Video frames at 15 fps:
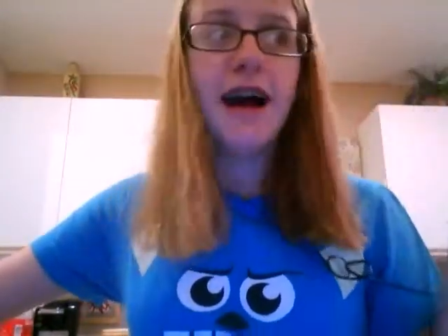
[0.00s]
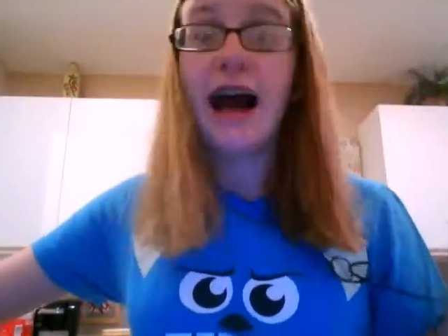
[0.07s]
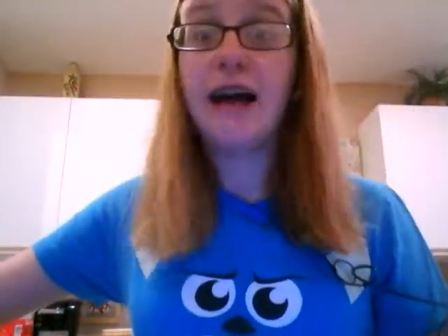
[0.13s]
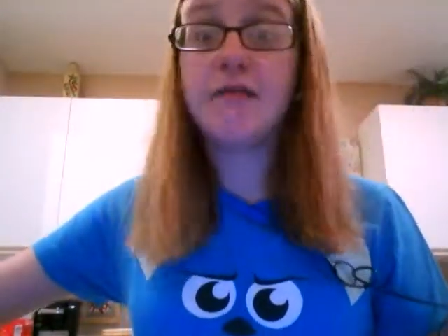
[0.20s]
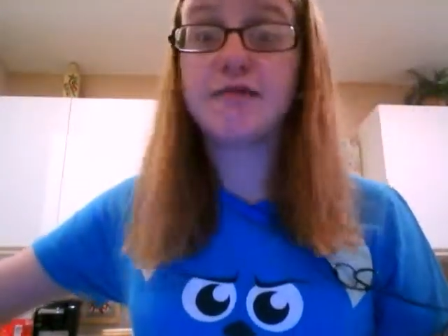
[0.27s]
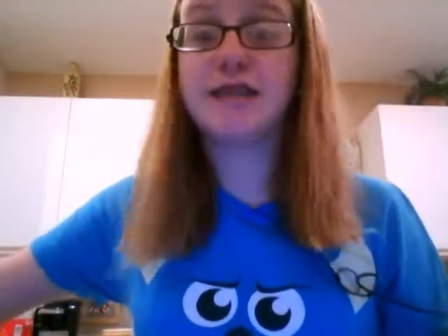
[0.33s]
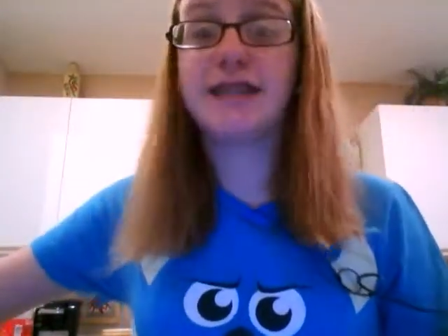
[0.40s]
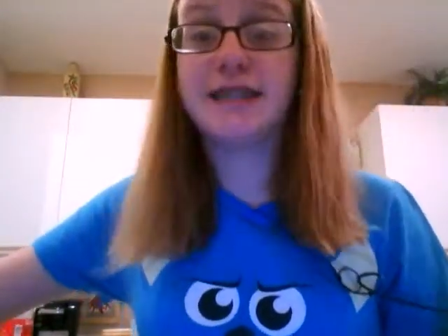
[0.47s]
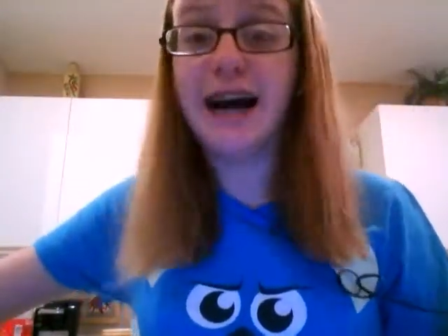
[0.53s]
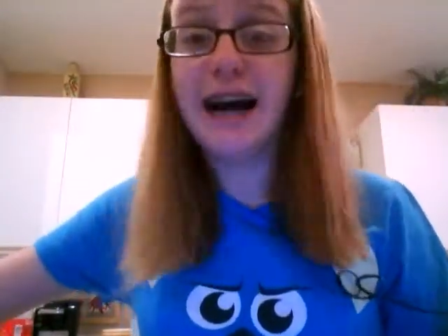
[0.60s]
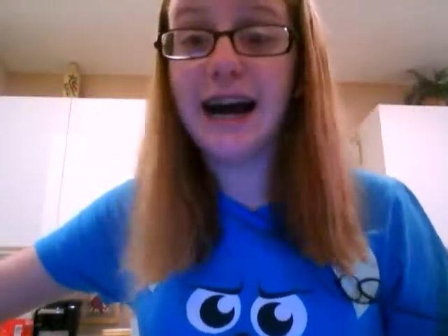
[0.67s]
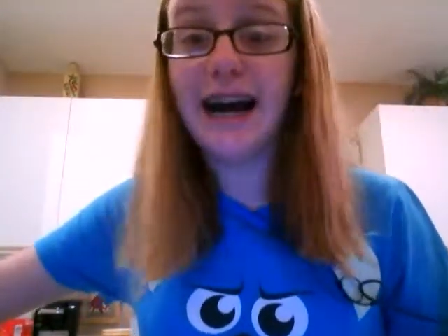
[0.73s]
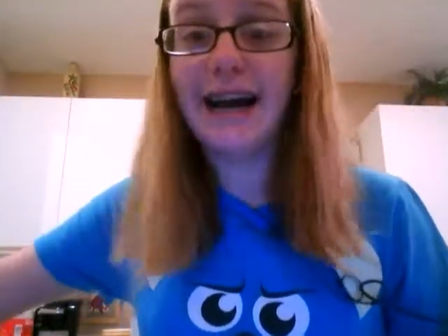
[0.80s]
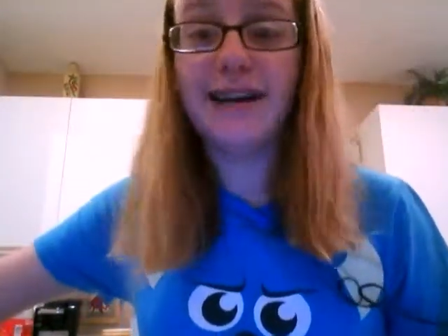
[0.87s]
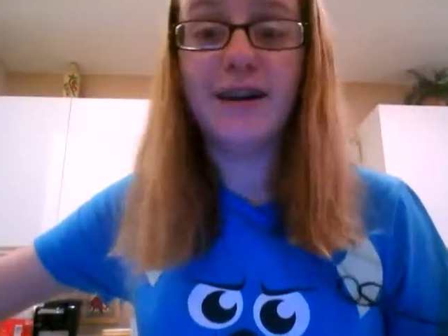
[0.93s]

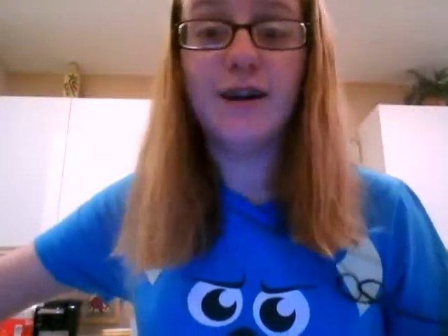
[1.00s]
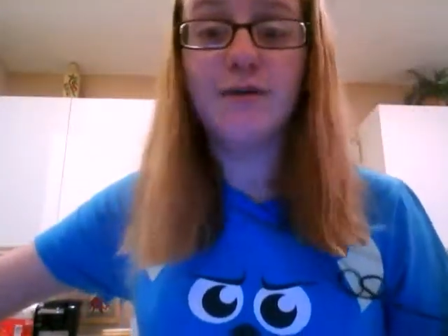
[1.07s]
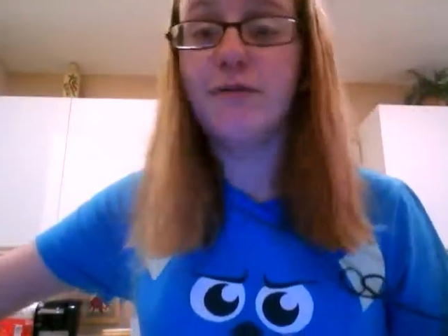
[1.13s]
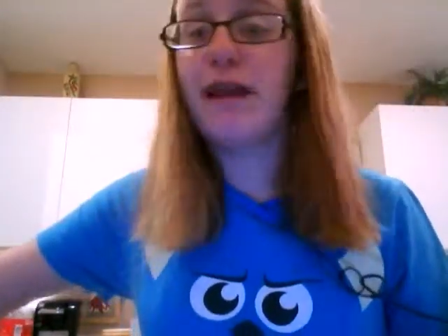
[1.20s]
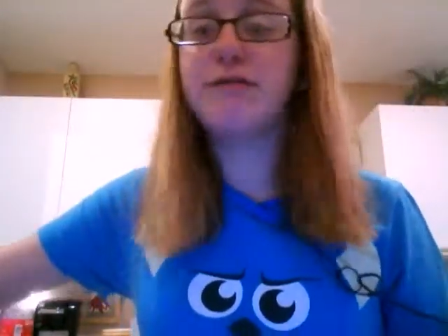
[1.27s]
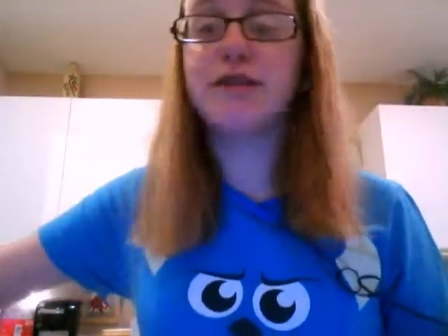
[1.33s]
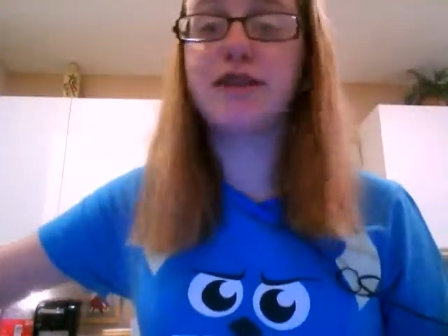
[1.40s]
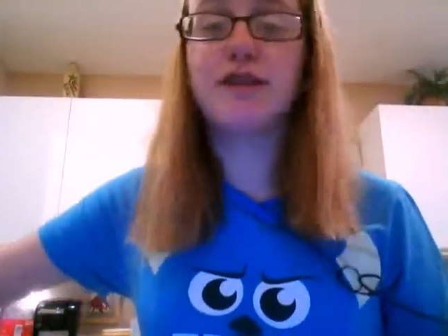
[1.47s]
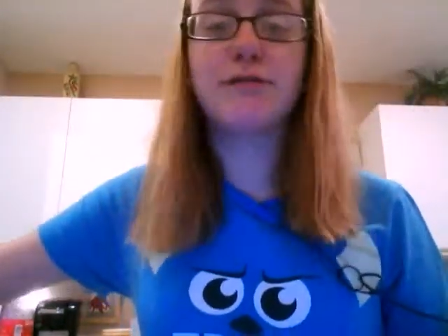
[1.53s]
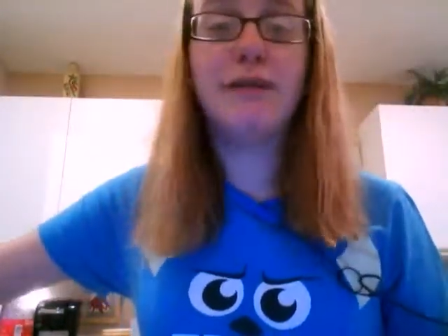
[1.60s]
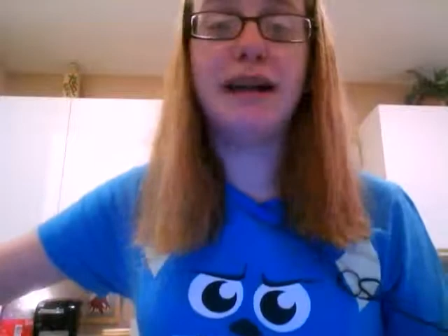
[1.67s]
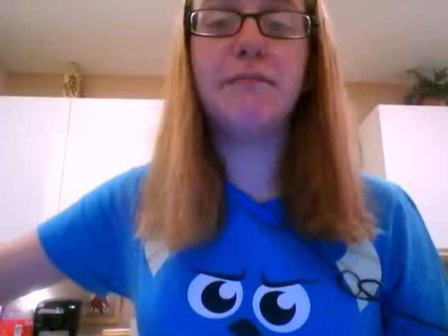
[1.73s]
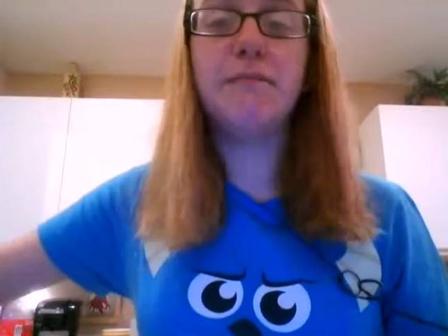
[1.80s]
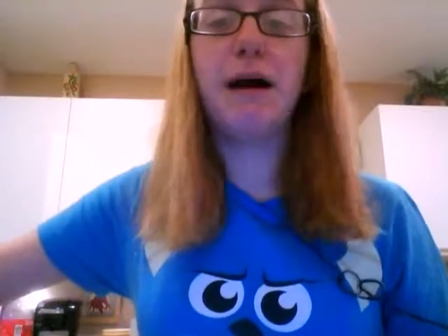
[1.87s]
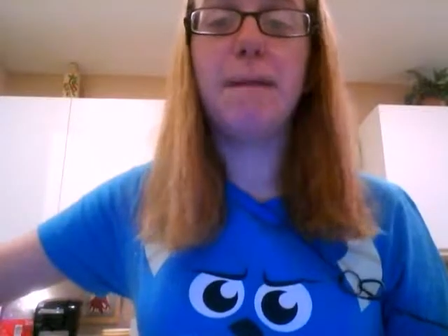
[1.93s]
outside without
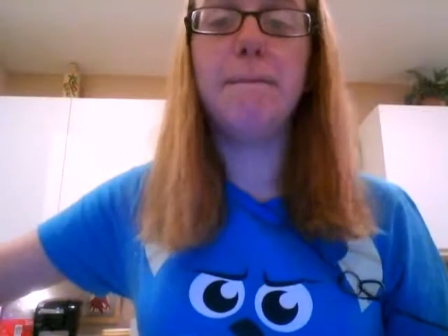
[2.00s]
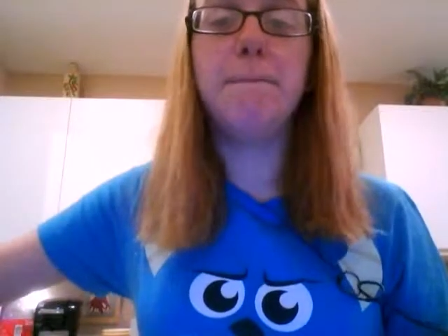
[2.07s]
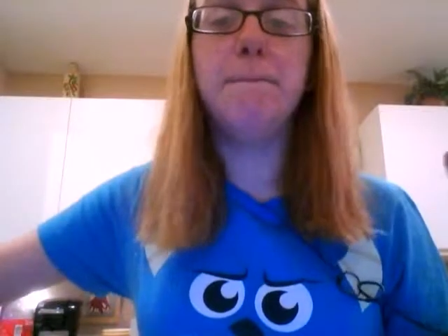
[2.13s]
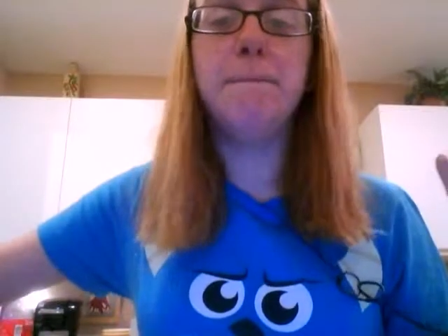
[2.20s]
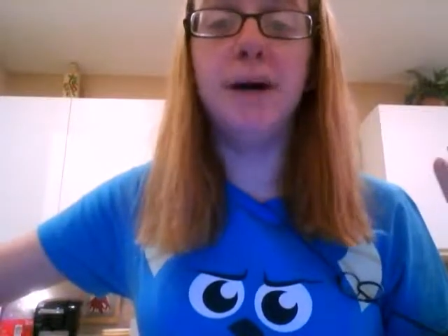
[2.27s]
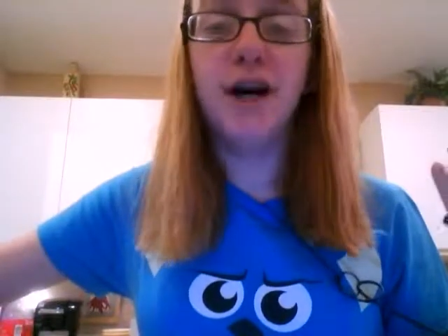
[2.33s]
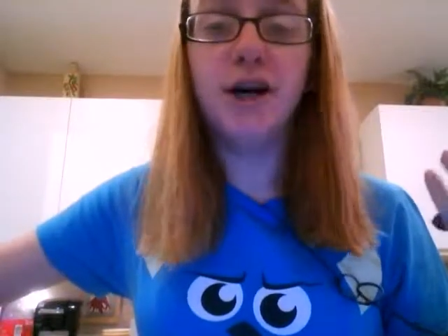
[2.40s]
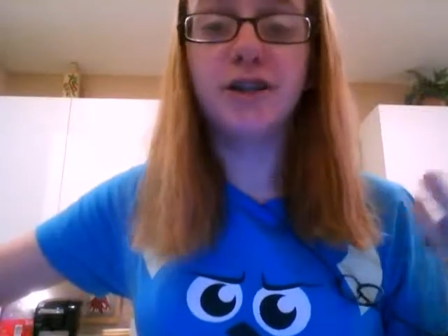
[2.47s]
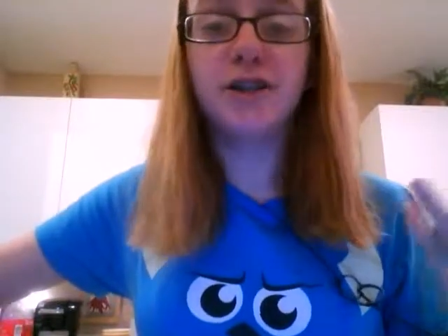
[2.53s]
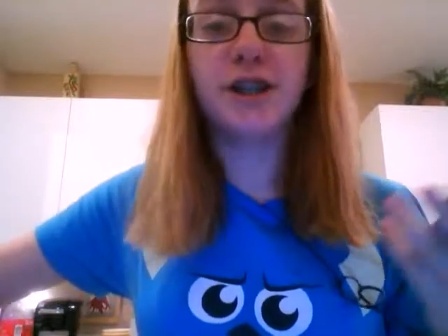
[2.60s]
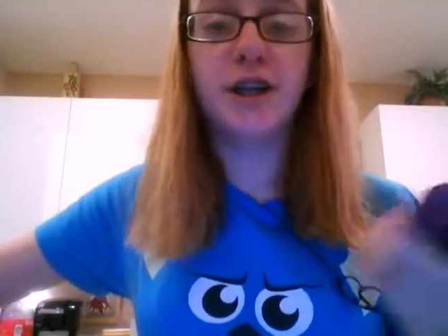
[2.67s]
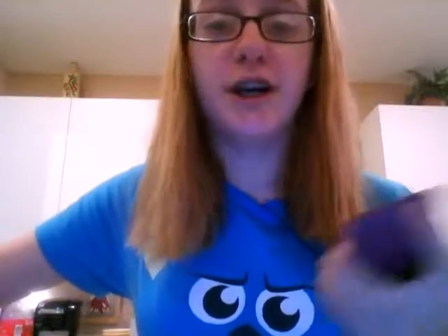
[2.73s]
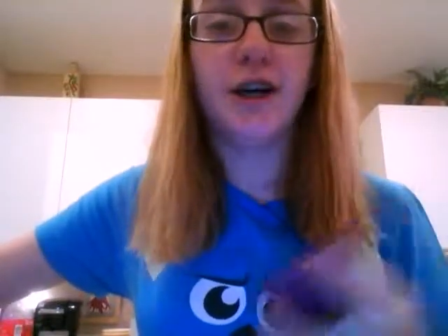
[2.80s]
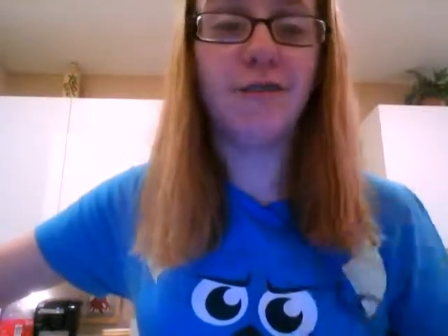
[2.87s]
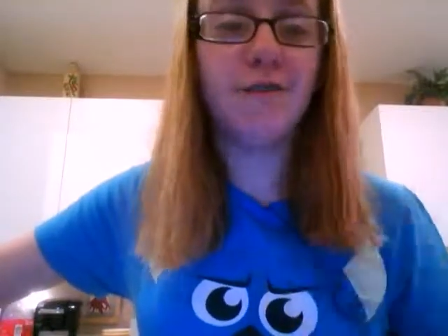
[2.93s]
sweating my balls
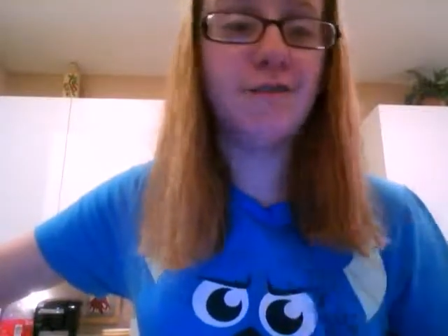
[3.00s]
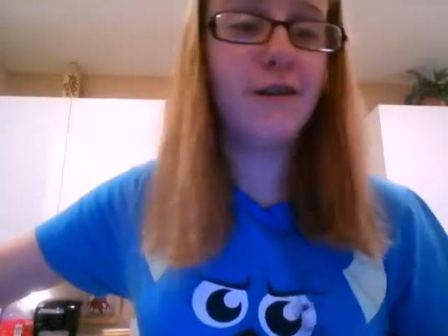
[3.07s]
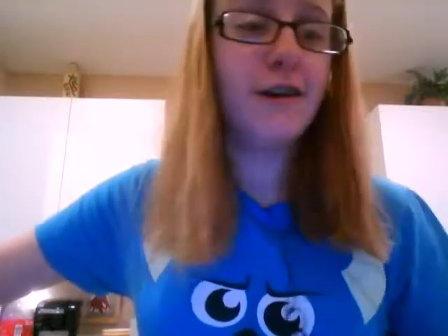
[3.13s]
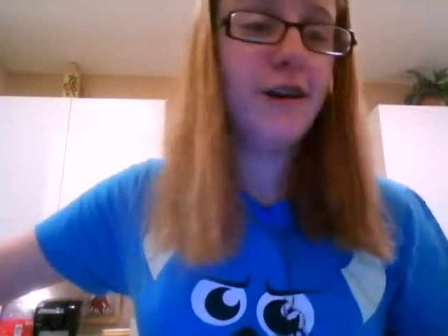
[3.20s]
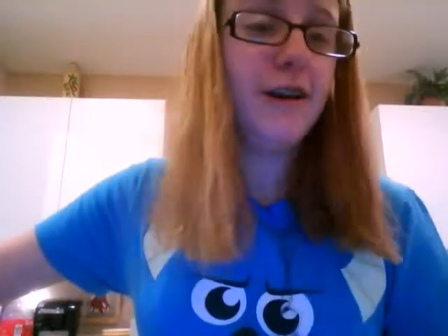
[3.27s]
off.